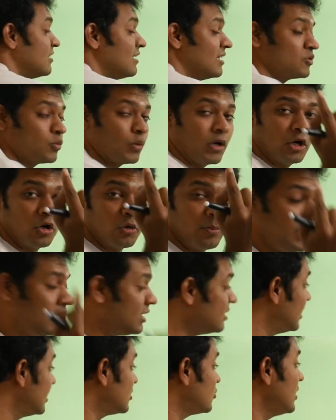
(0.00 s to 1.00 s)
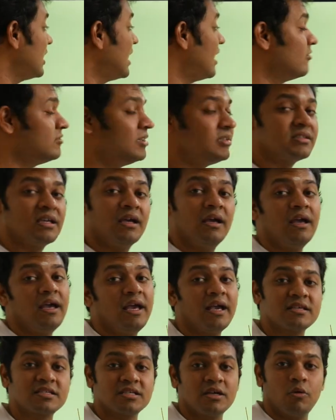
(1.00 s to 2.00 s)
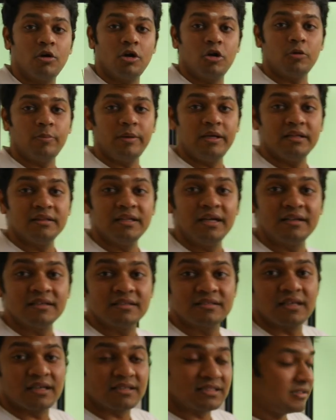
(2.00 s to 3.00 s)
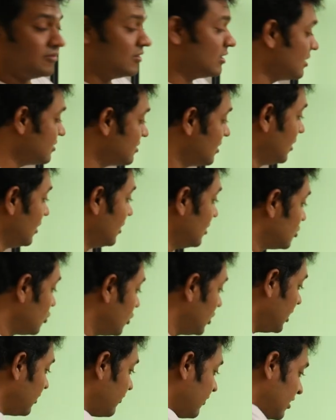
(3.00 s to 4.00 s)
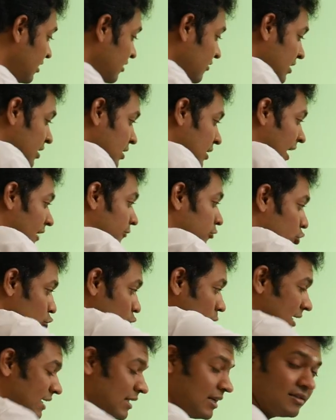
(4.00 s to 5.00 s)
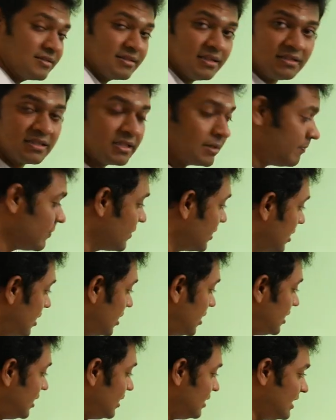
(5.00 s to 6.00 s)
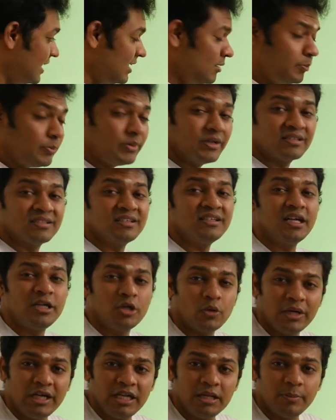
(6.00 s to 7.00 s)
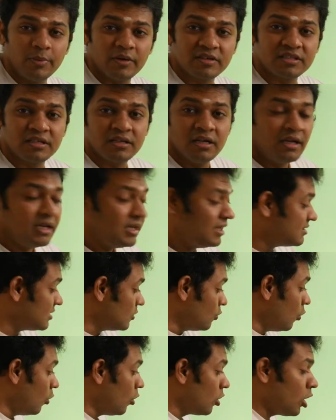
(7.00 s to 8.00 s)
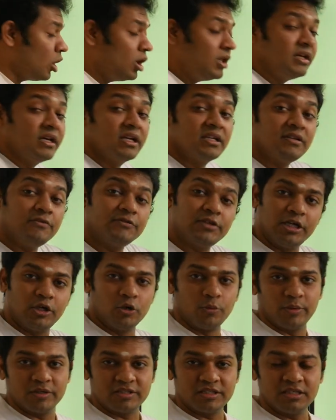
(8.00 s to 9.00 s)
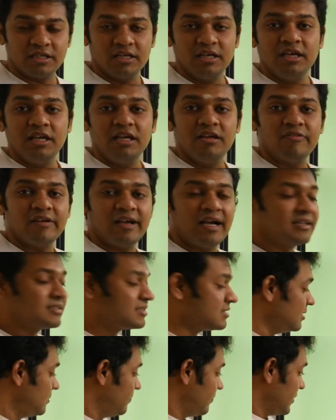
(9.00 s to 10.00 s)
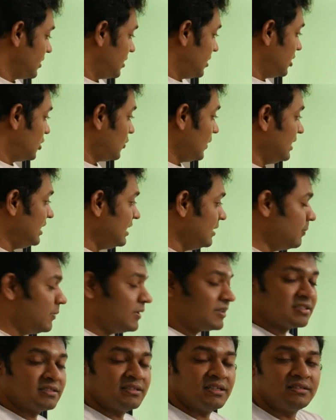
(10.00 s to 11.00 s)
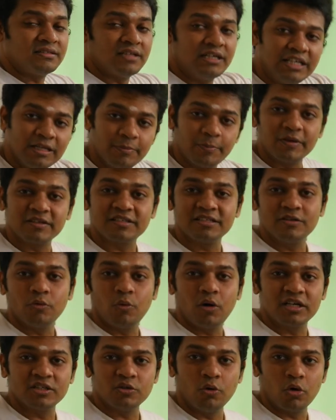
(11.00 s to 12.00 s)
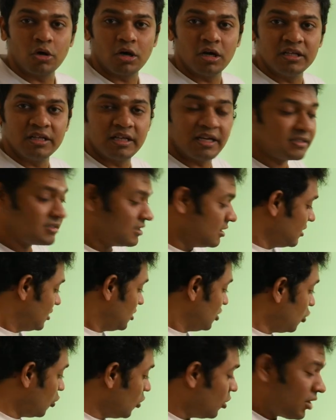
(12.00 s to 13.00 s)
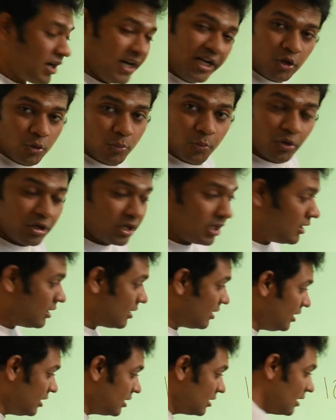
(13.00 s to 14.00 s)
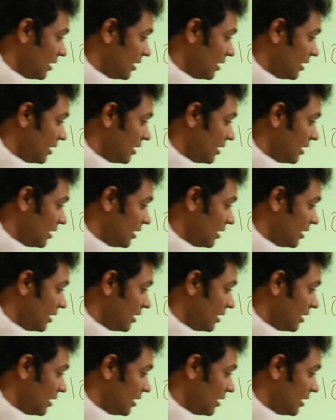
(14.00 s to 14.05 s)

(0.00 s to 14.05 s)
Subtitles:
That's 1 rupee. That's why we have this extra 1 rupee. That is successive increase. So here whenever you have two increases, 10% and 20% is an overall increase of 32%. If I ask 20% and 30%, what is the overall increase? Don't try to put 100.